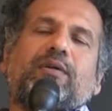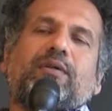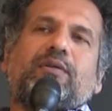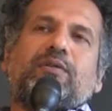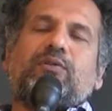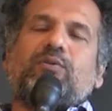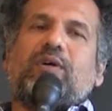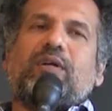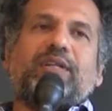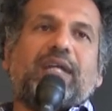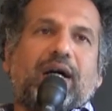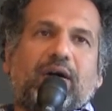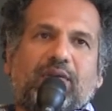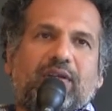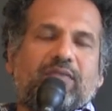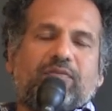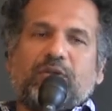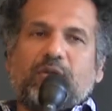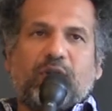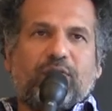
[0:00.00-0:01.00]
who are now
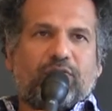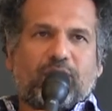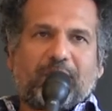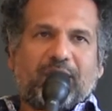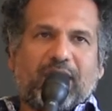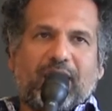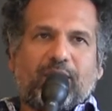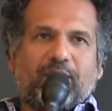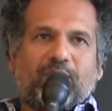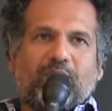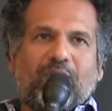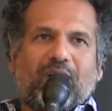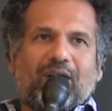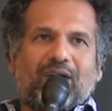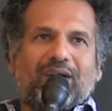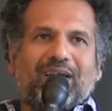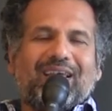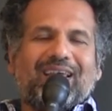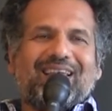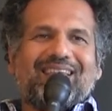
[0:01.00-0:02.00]
who are from here as
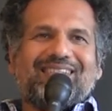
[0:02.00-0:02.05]
well,